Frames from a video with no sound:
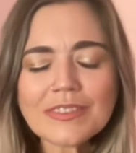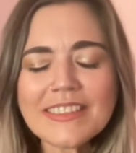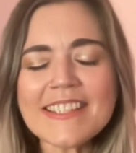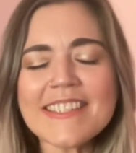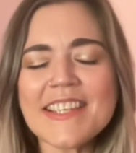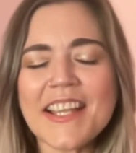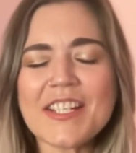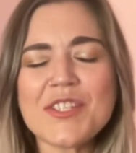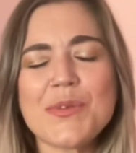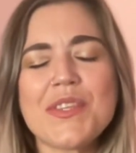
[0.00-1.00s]

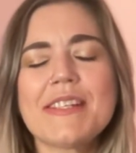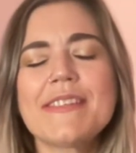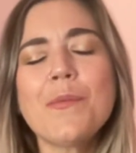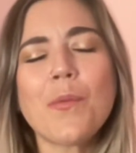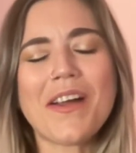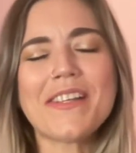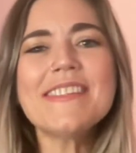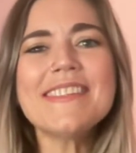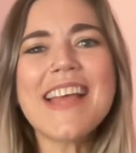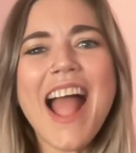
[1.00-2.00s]
studying two things at
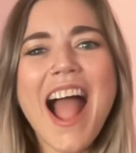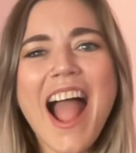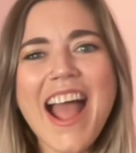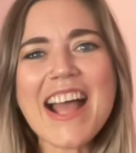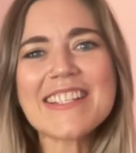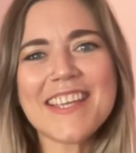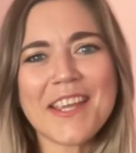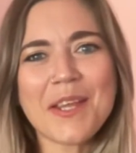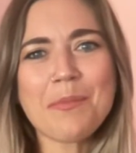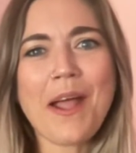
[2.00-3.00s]
once and
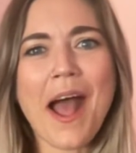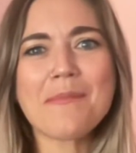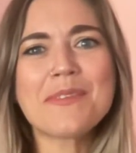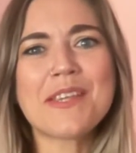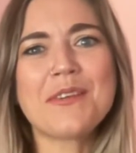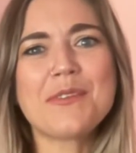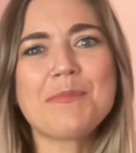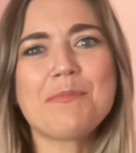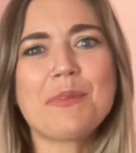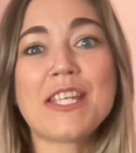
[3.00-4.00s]
taking perhaps a little
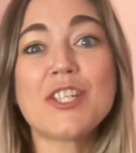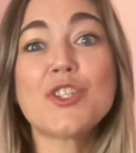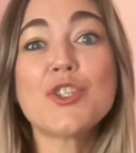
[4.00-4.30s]
bit